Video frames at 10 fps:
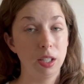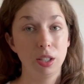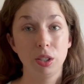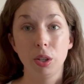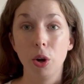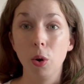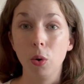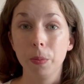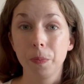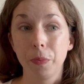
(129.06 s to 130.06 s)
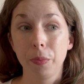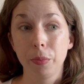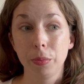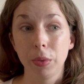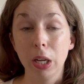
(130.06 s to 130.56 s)
so
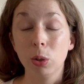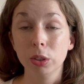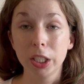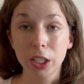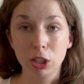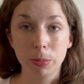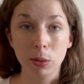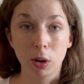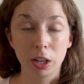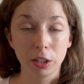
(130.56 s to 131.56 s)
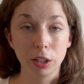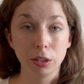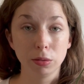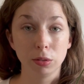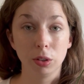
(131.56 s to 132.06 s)
they only need to be watered
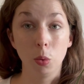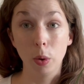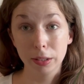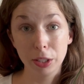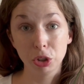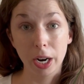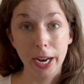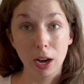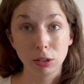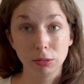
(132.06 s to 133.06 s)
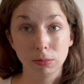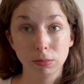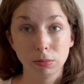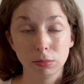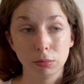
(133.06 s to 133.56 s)
when they dry out.
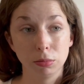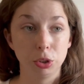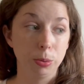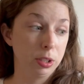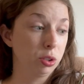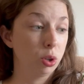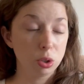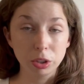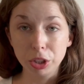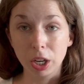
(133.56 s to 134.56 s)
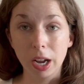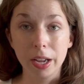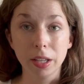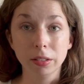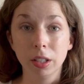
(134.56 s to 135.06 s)
Just when it's totally
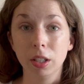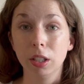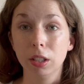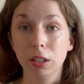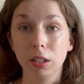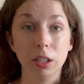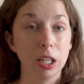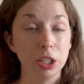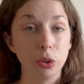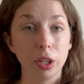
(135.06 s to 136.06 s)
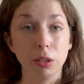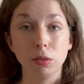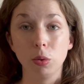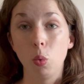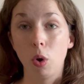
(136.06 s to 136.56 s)
dry, then you
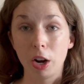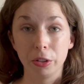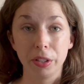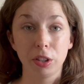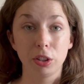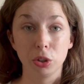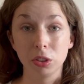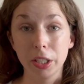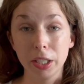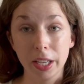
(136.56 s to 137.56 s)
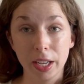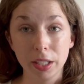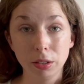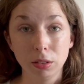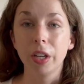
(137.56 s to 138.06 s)
can water it thoroughly
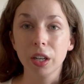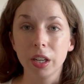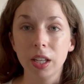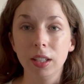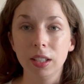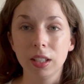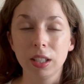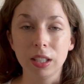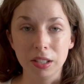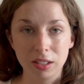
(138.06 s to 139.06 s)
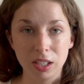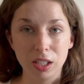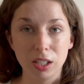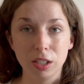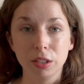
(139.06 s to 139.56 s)
again. Very
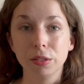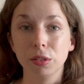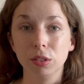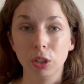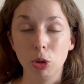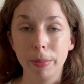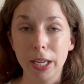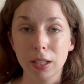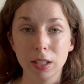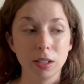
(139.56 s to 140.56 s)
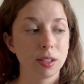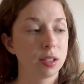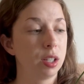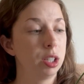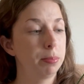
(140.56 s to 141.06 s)
easy, low
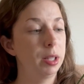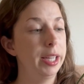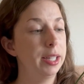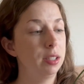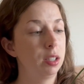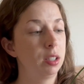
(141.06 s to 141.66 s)
maintenance plant.